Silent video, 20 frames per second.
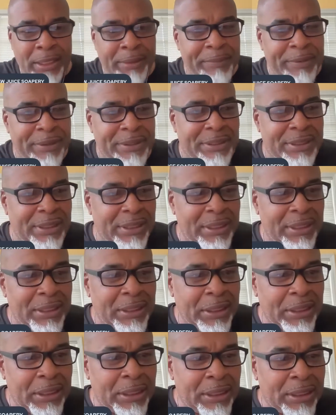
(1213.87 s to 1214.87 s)
Let me see.
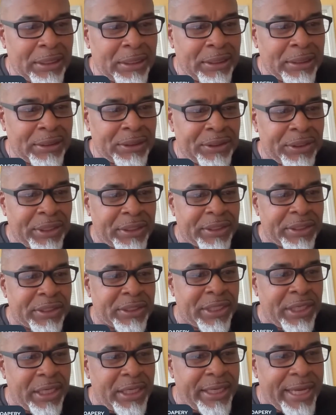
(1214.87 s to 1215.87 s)
Suds and
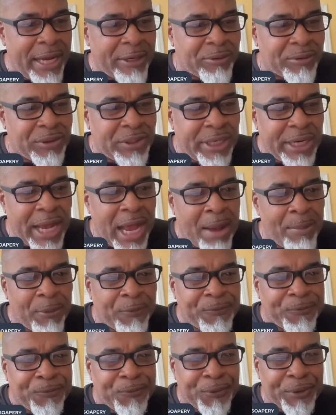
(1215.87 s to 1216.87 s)
Skin Natural said, I'm
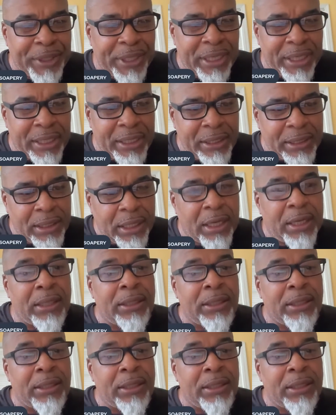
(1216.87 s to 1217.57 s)
a friend.